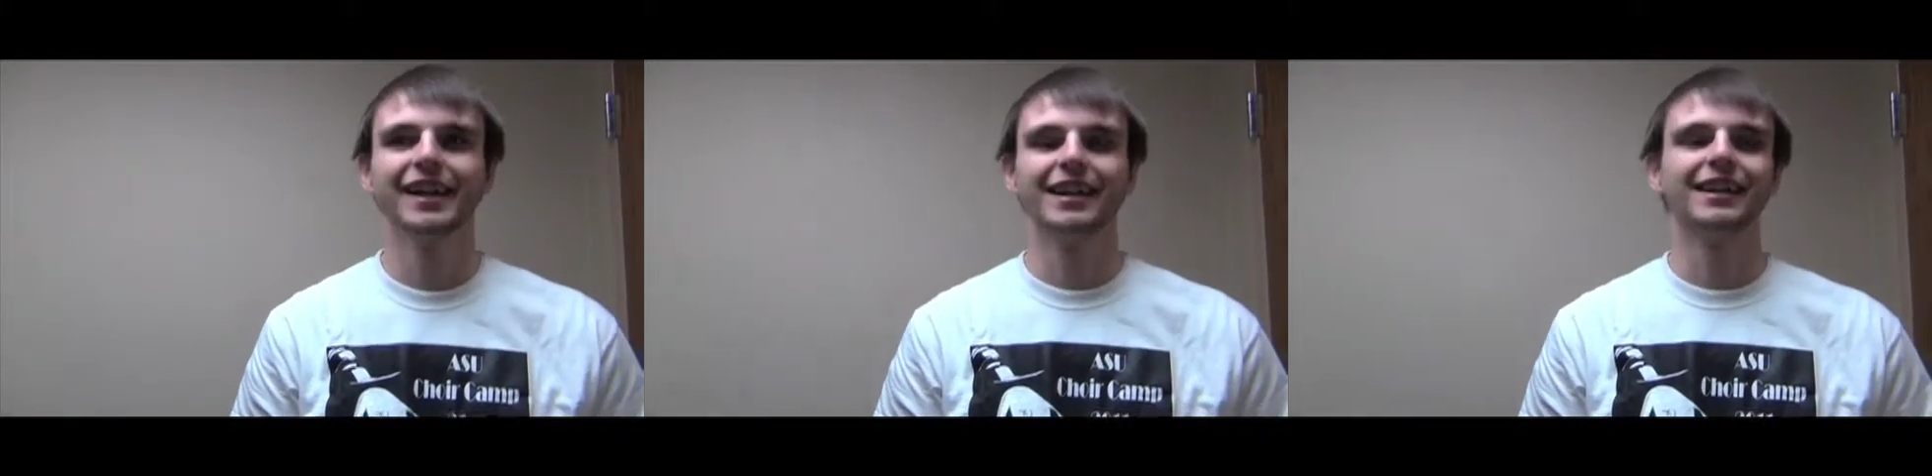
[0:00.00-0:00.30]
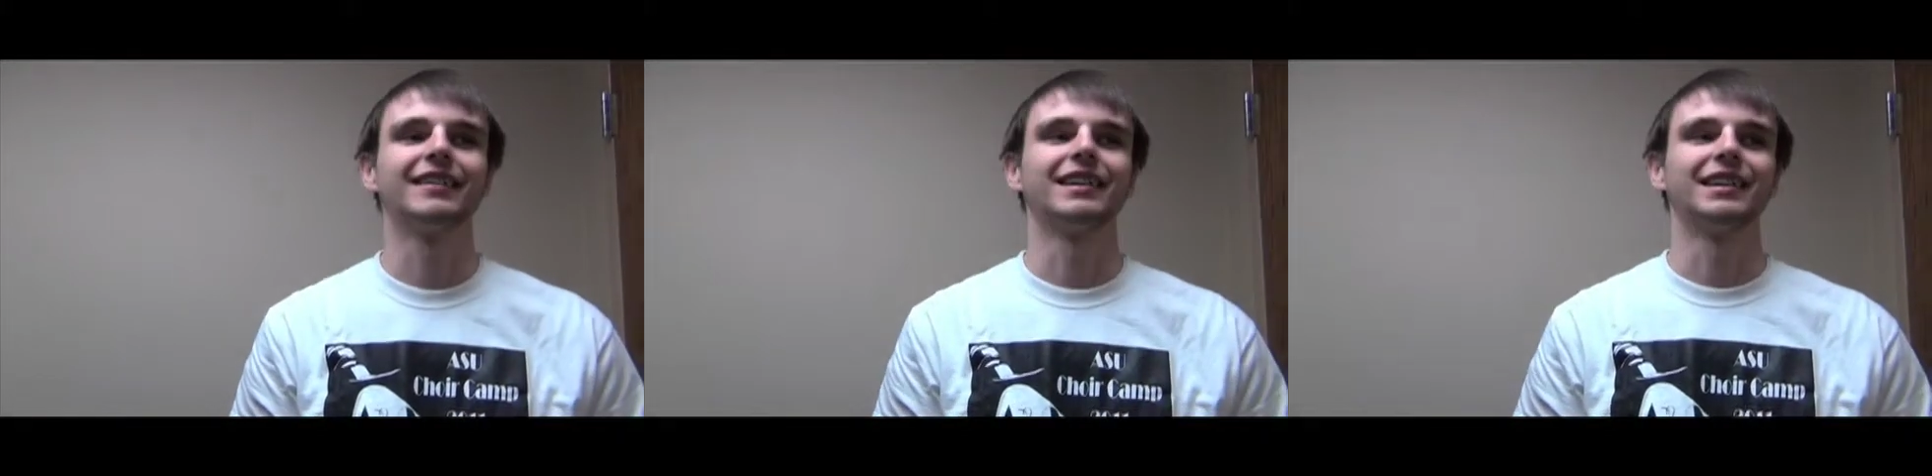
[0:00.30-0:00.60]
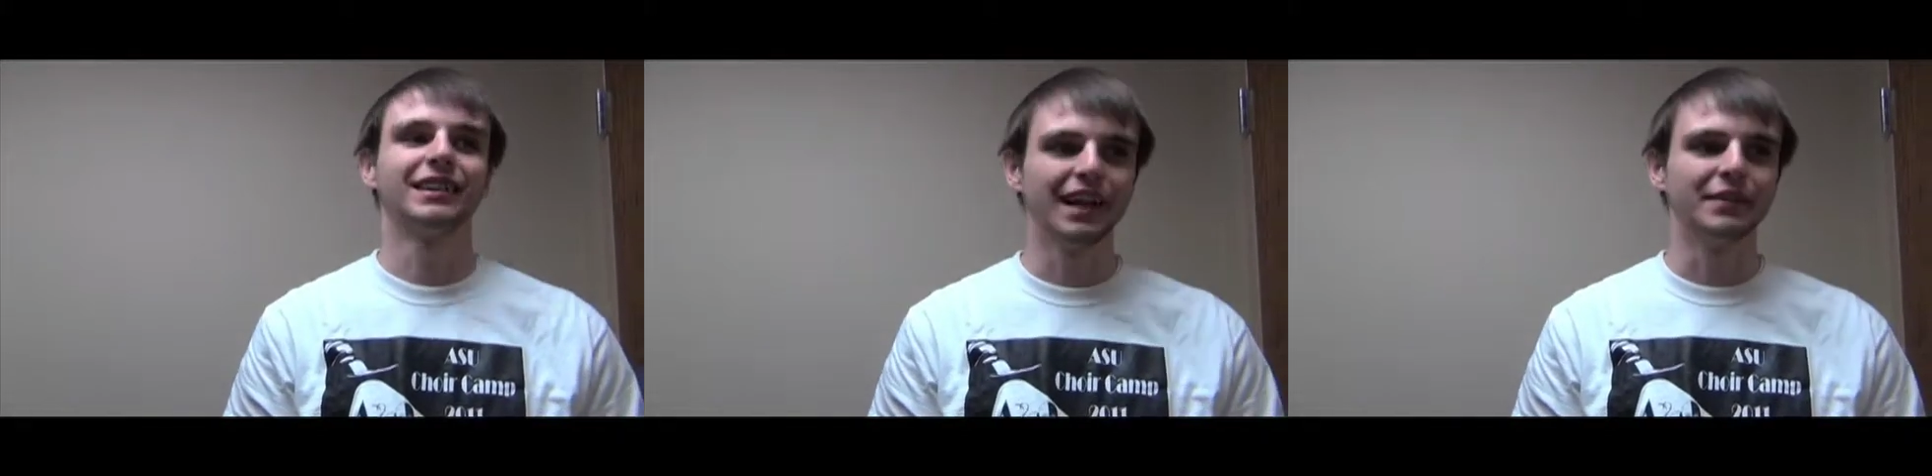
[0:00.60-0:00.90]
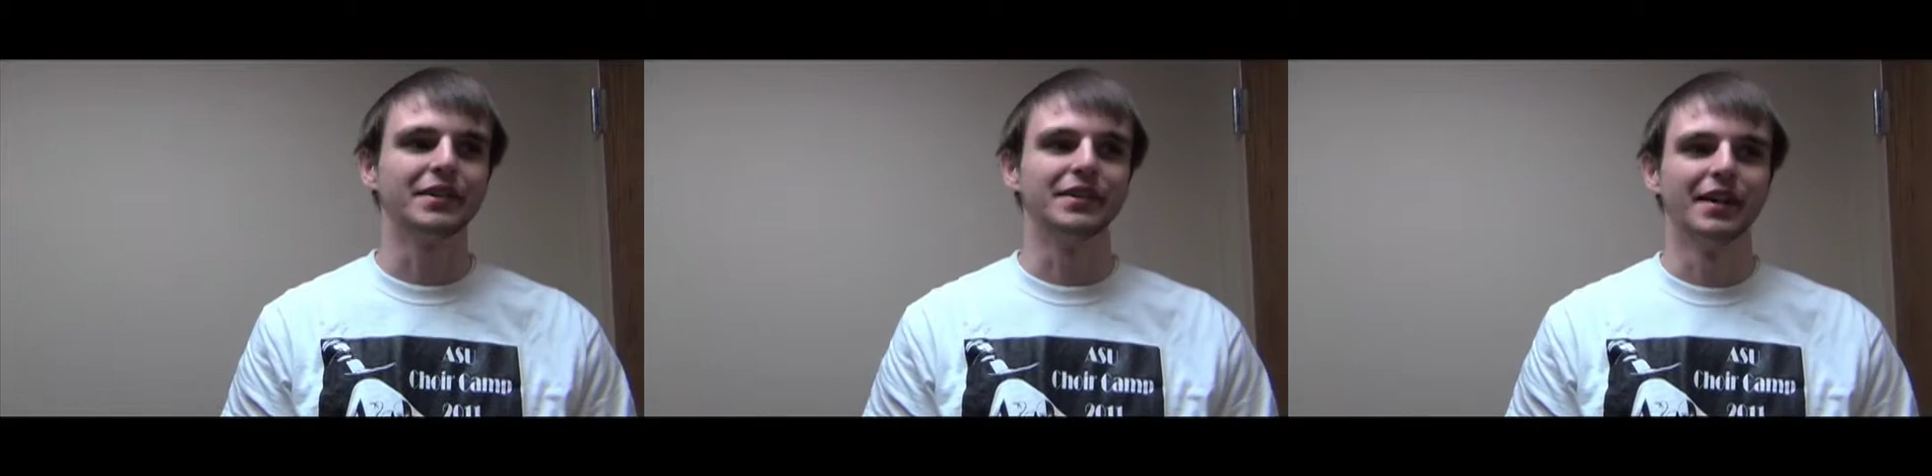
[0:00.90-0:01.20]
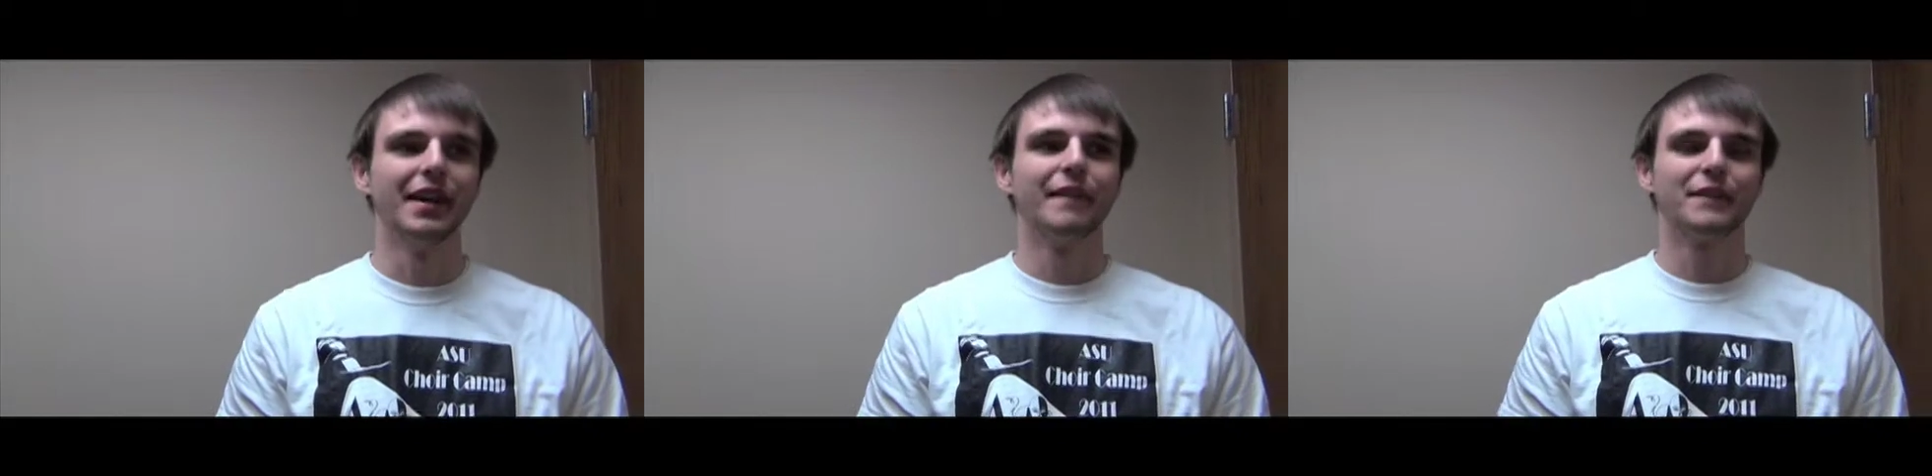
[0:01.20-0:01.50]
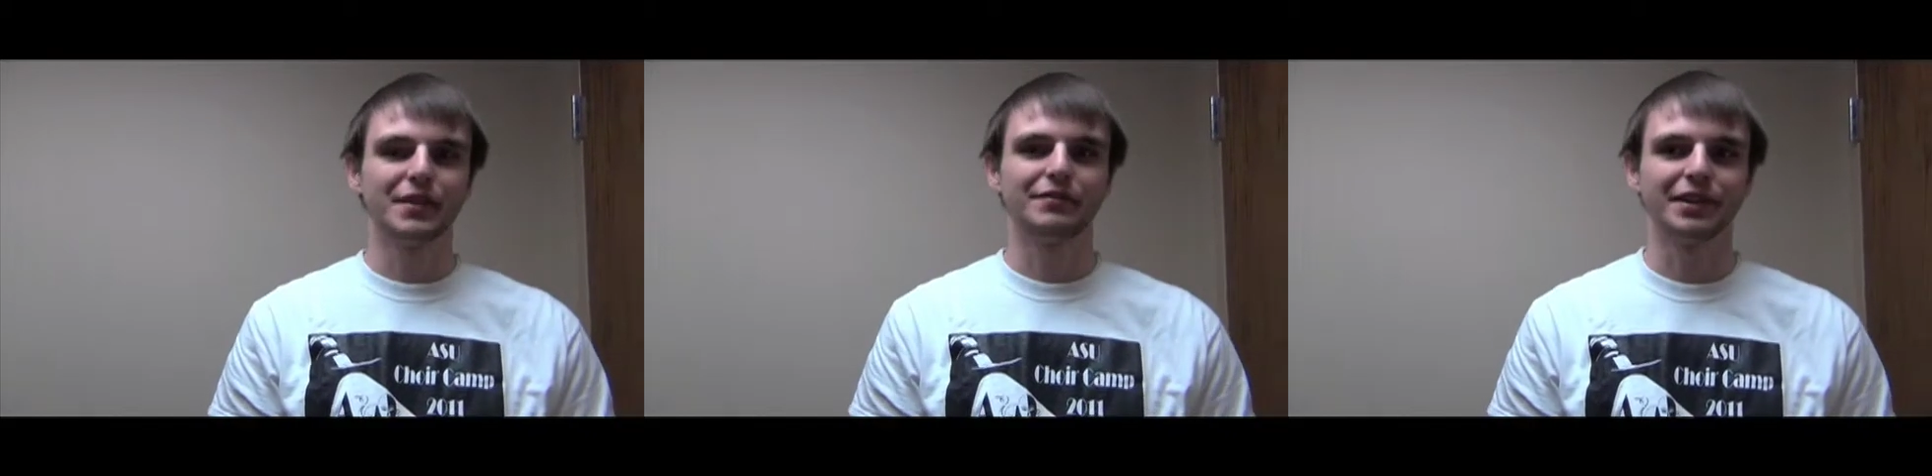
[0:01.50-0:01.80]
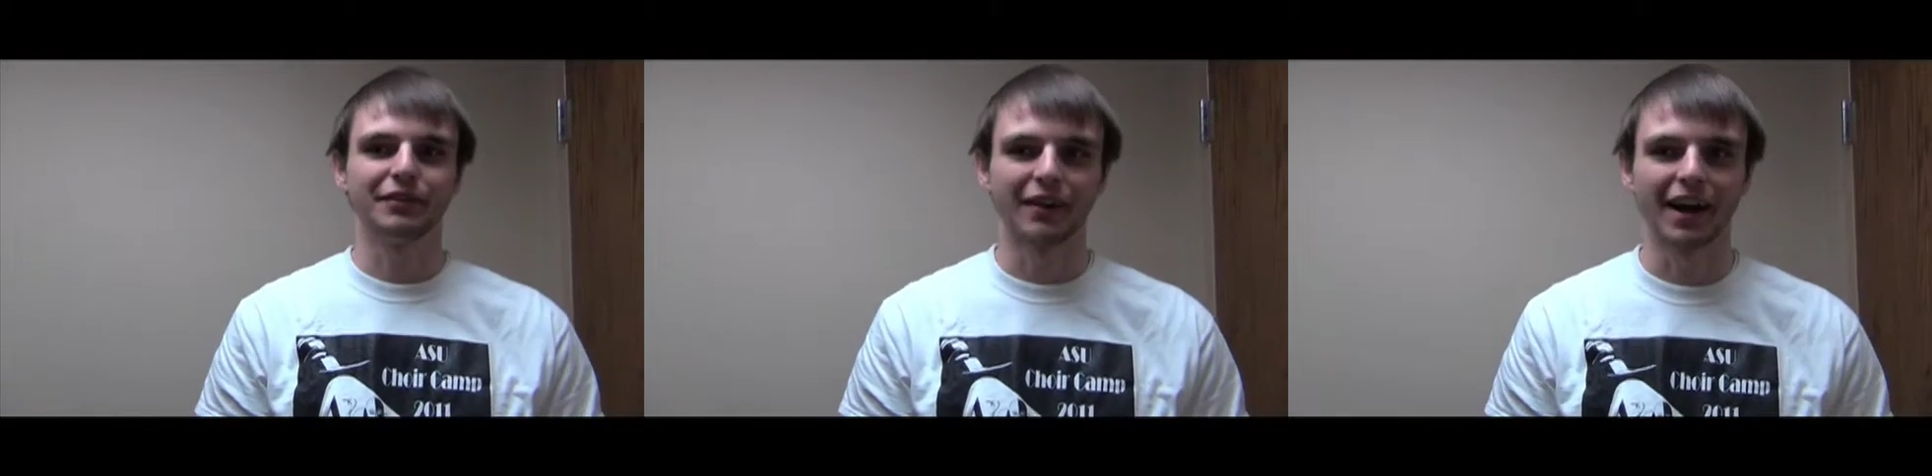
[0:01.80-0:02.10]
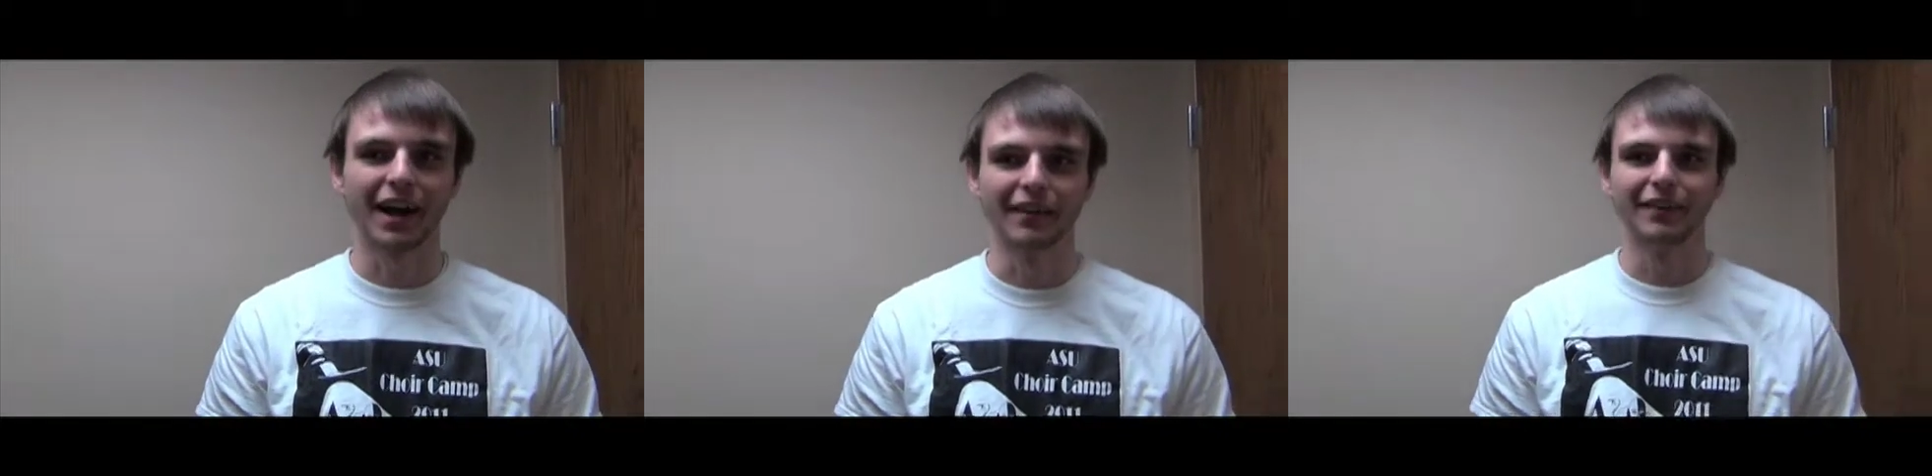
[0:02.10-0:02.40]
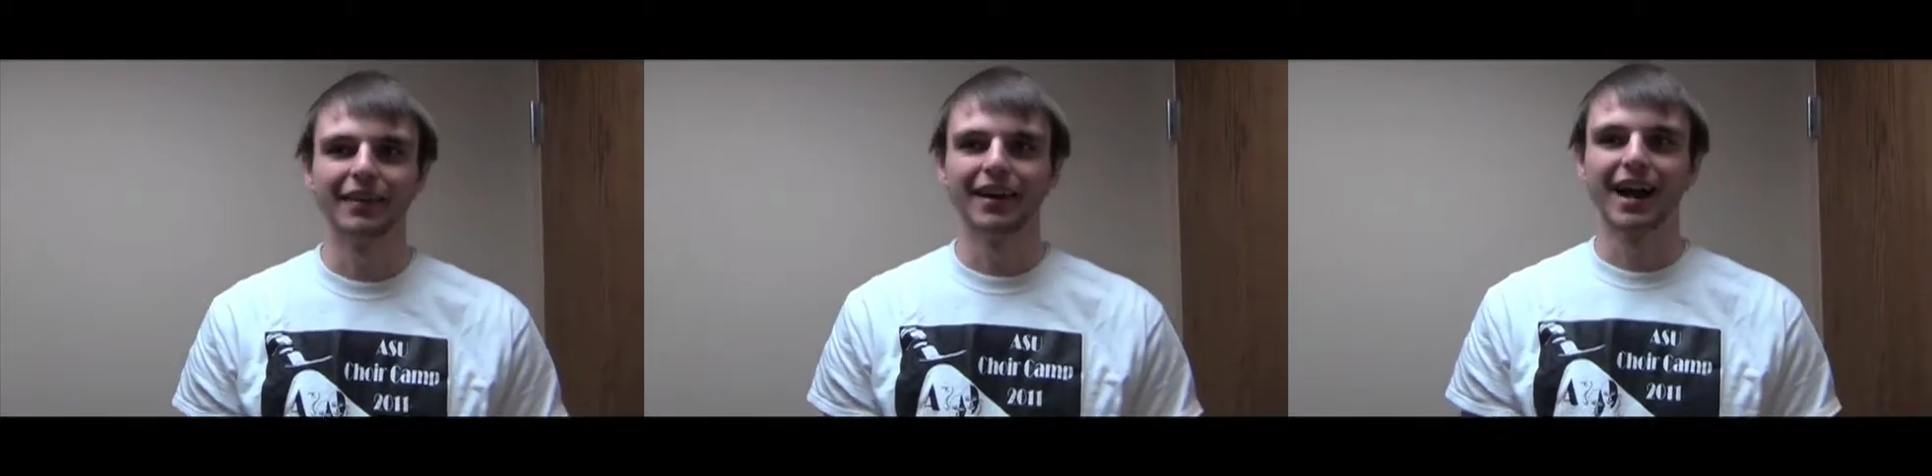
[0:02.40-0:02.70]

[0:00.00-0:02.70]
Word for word: It is 11.55.